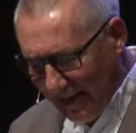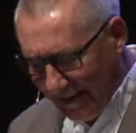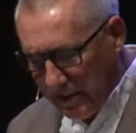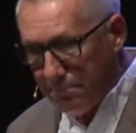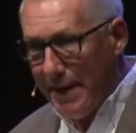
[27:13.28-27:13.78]

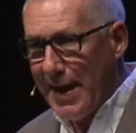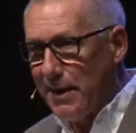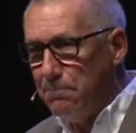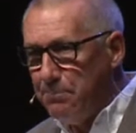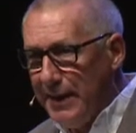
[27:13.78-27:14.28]
like a
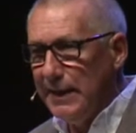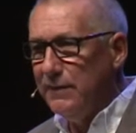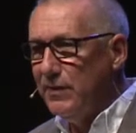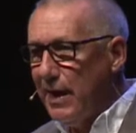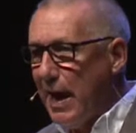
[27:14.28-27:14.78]
man
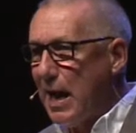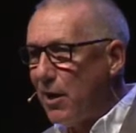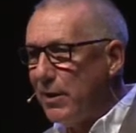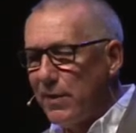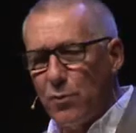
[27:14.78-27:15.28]
beating the air.
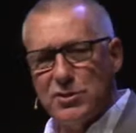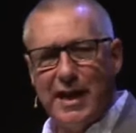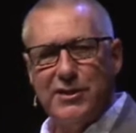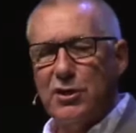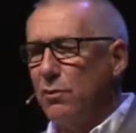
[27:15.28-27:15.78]
In other words,
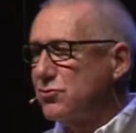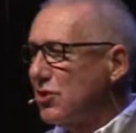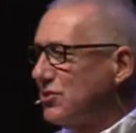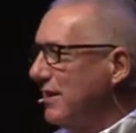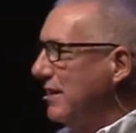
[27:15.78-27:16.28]
I don't
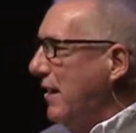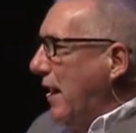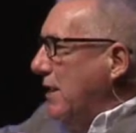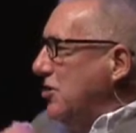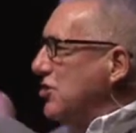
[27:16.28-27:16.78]
just
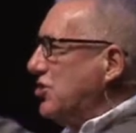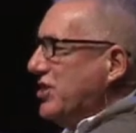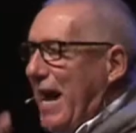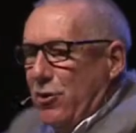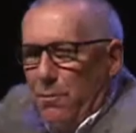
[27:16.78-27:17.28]
engage in
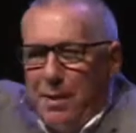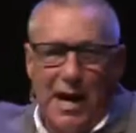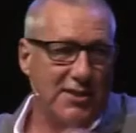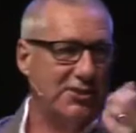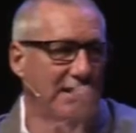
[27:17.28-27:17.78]
shadow boxing.